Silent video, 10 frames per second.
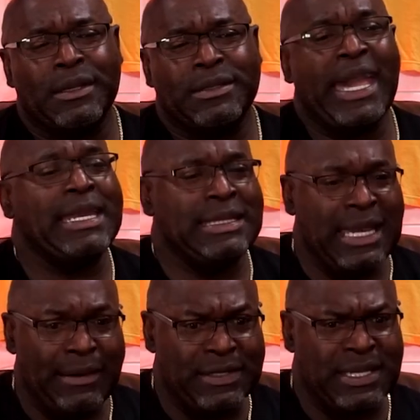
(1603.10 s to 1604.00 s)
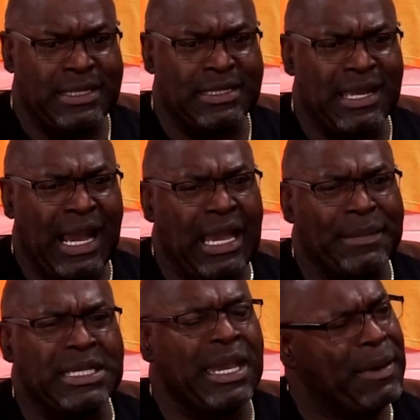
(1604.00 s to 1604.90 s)
Danny Davis at the time.
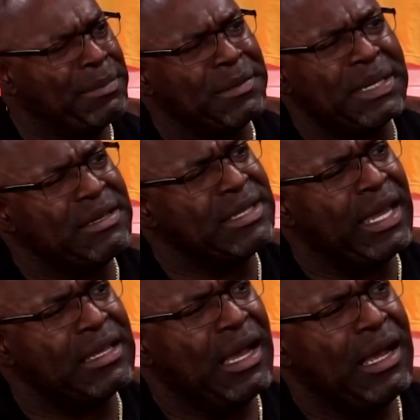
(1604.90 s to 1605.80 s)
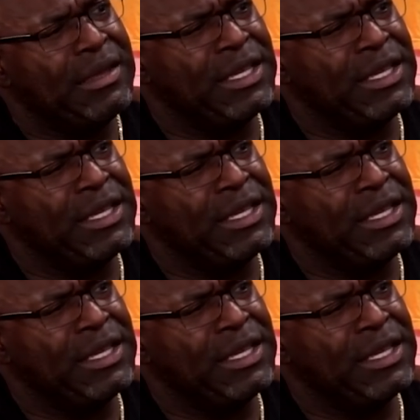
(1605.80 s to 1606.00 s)
He came up to me. He was like, I